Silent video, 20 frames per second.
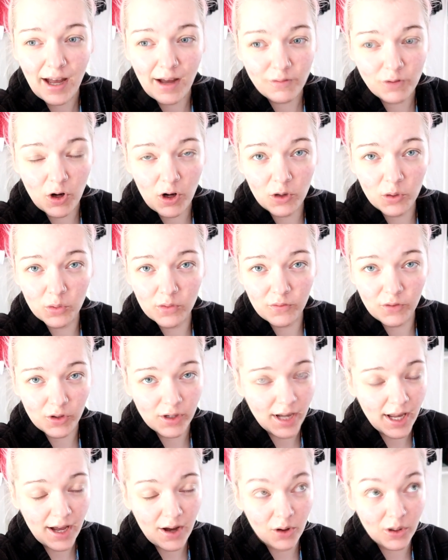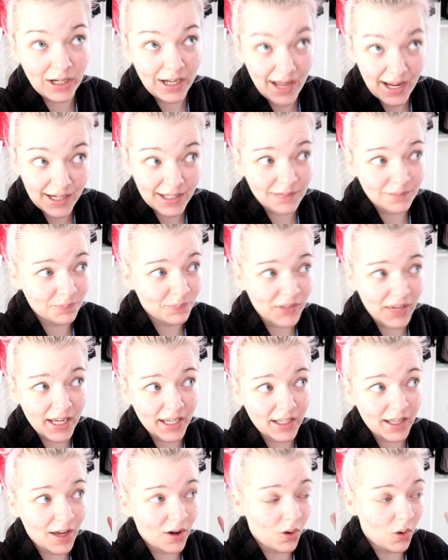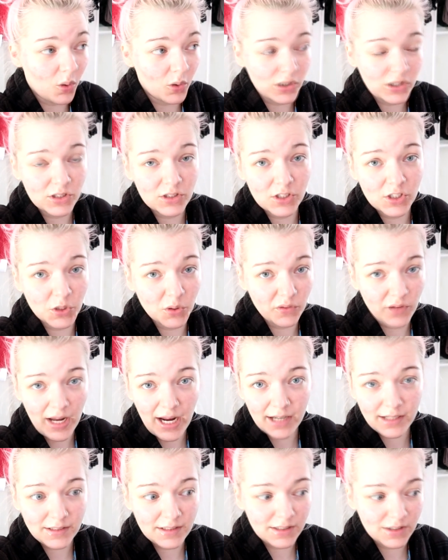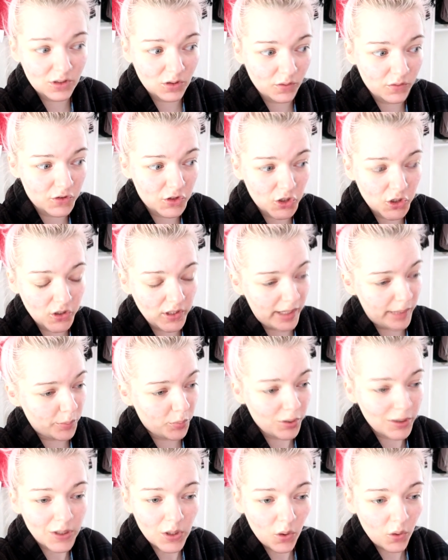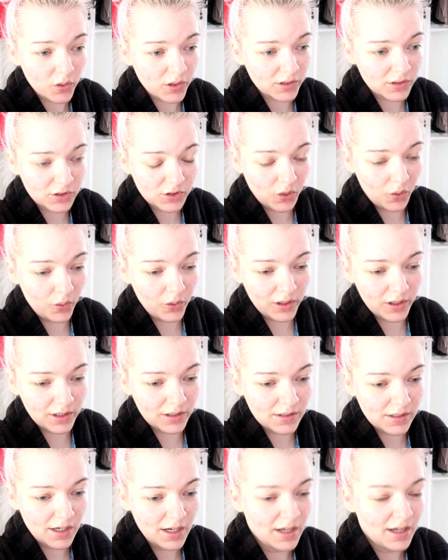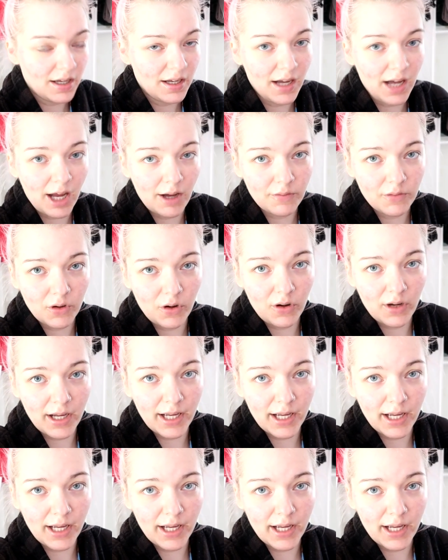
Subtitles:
I've got a load of online like orders to do with Etsy stuff done, like pre-orders sorted. I've took